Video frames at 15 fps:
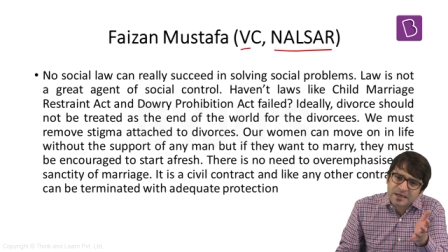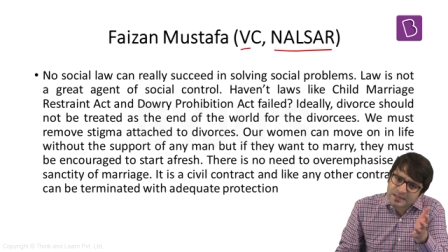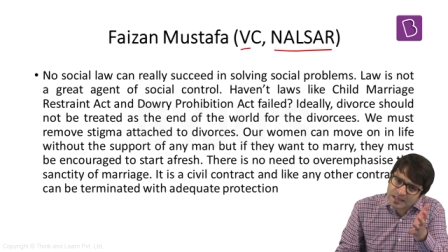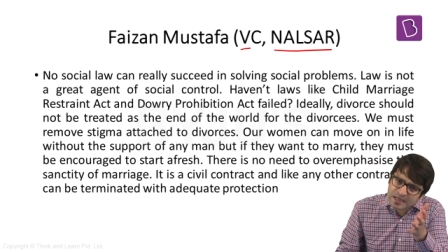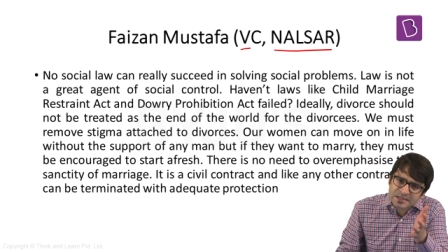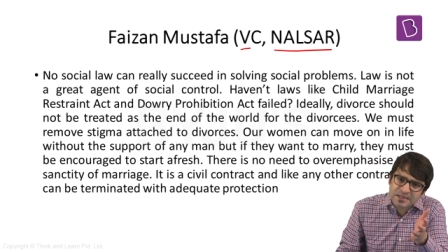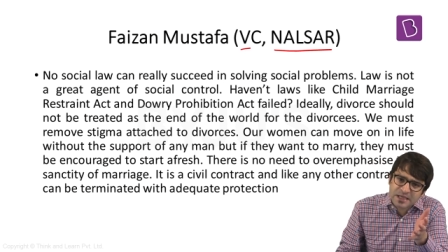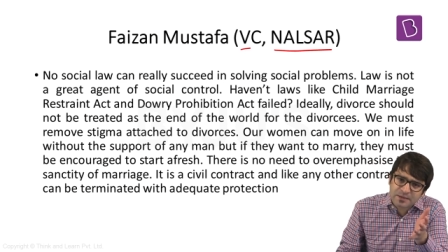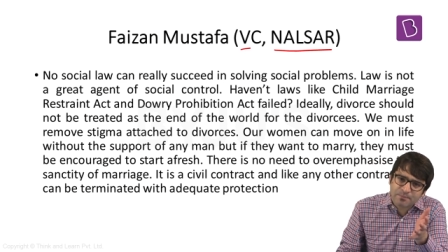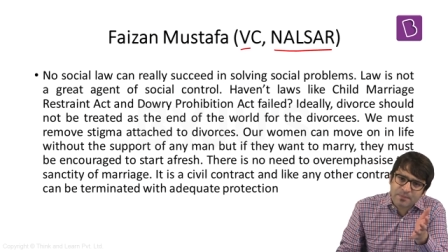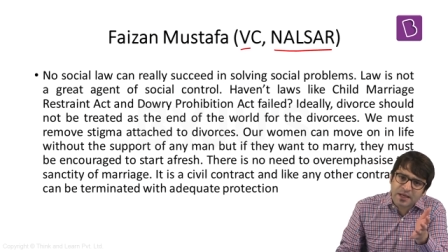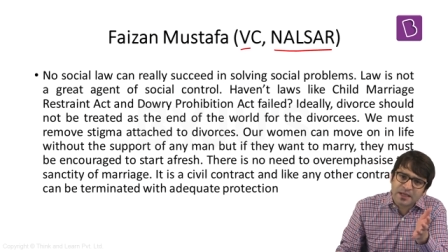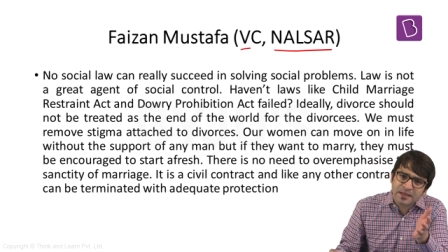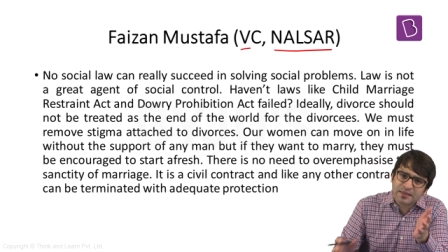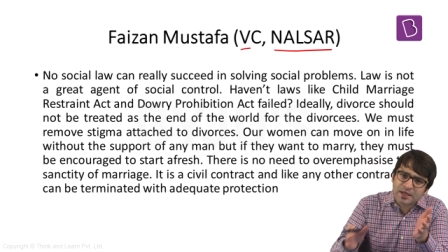Does that
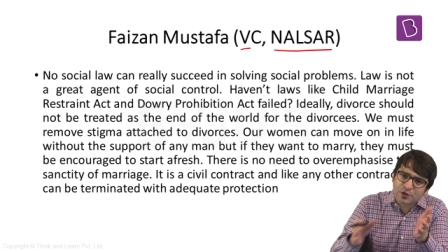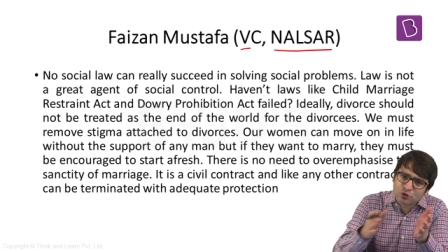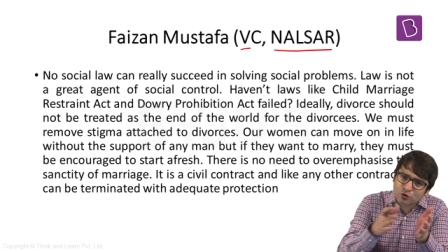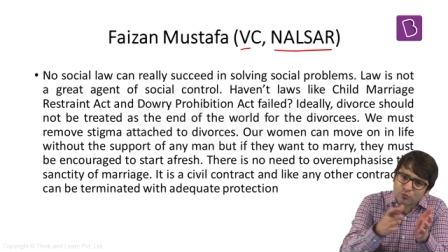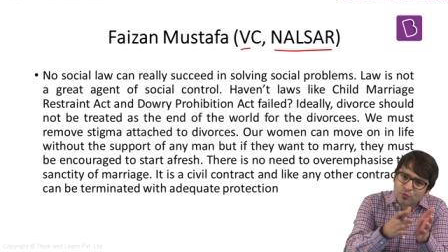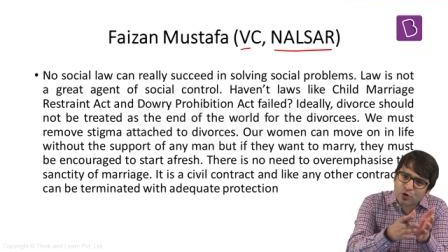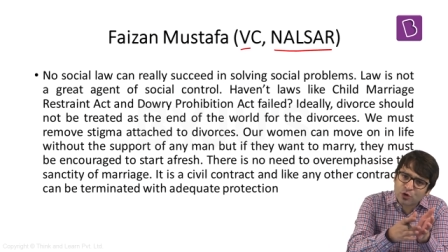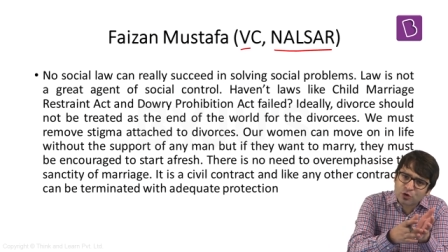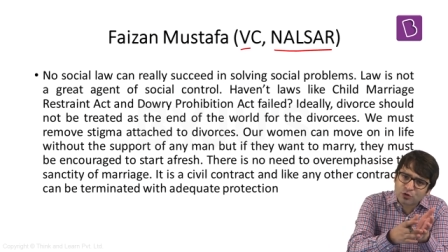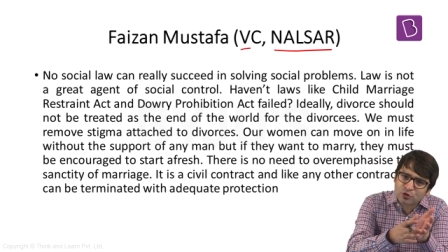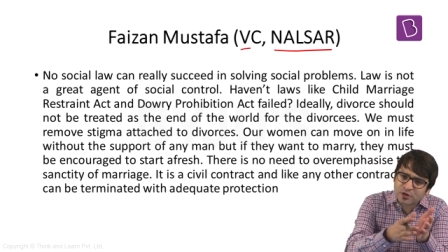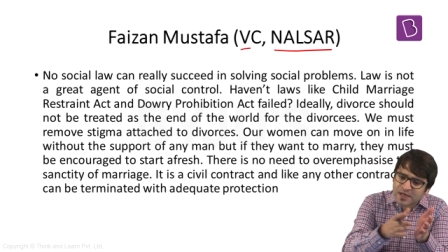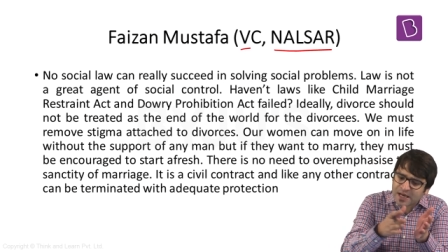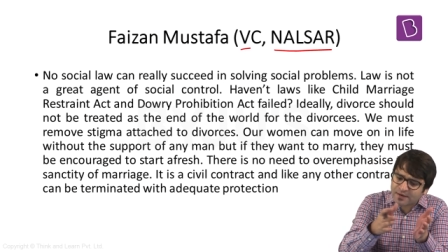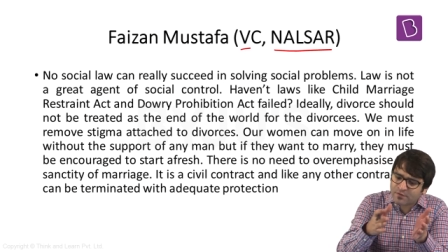mean that tomorrow
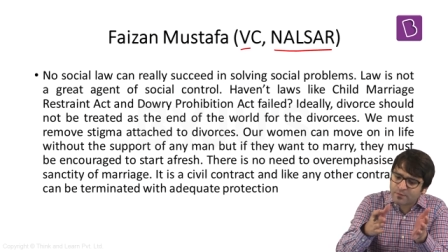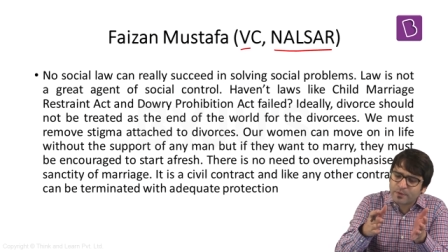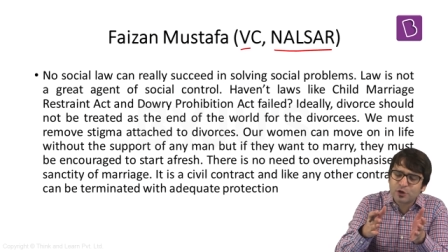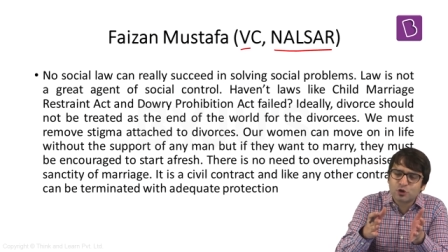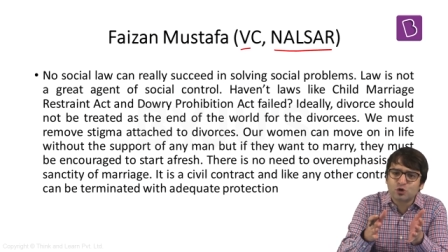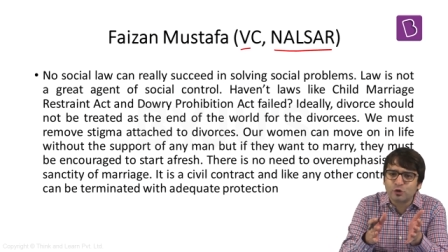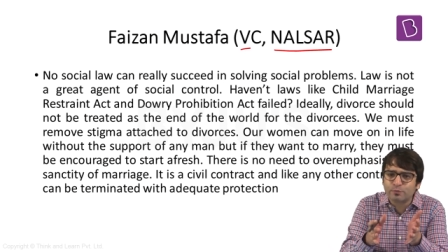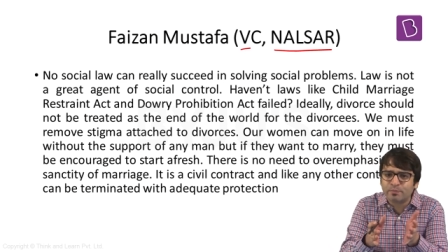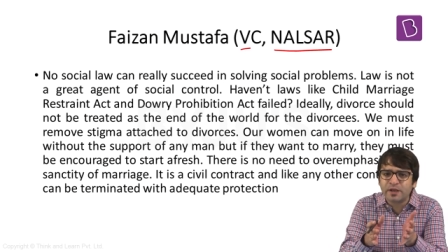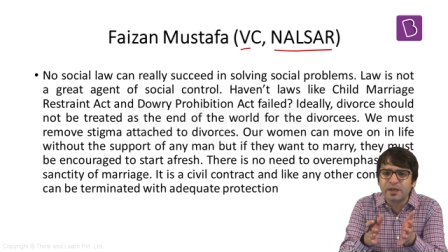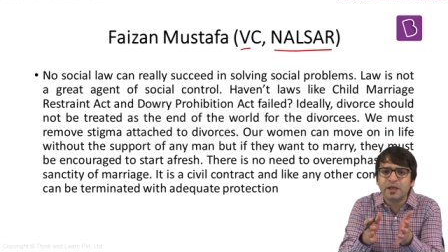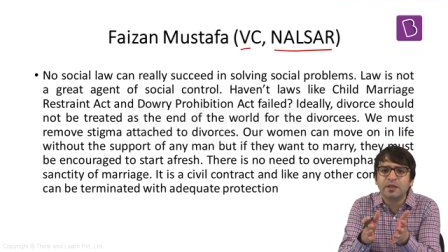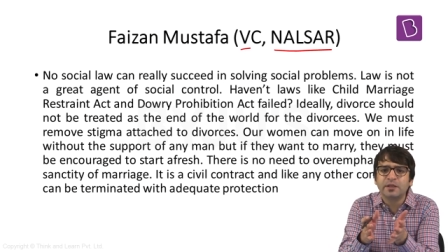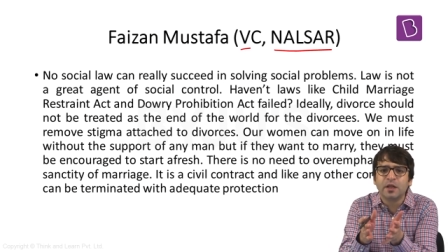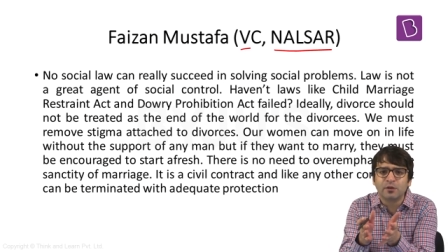the government should
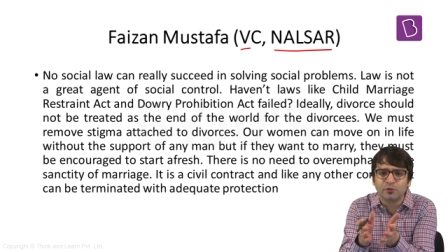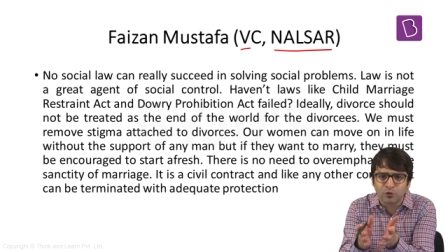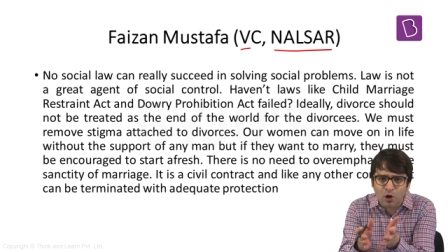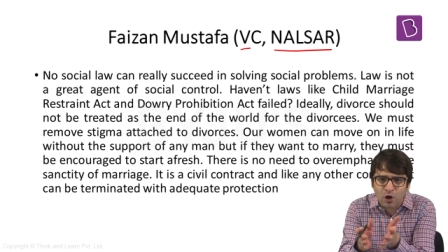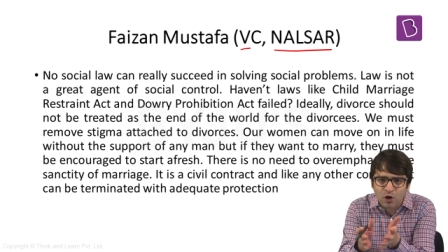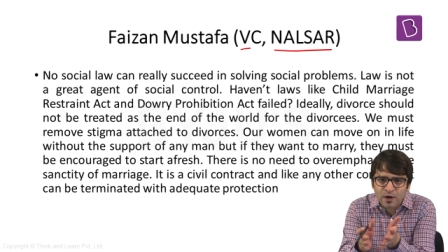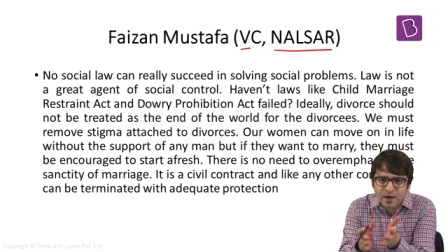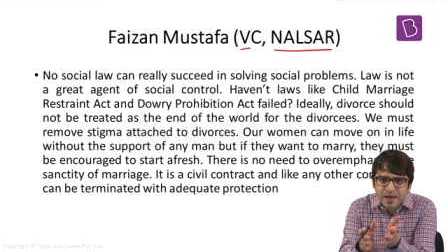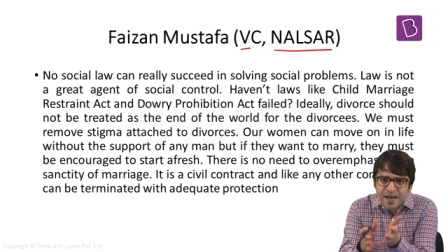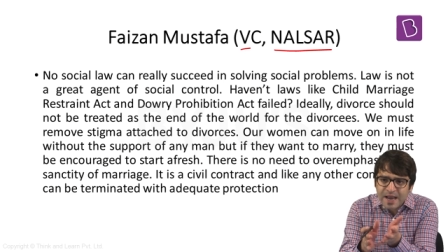bring in a law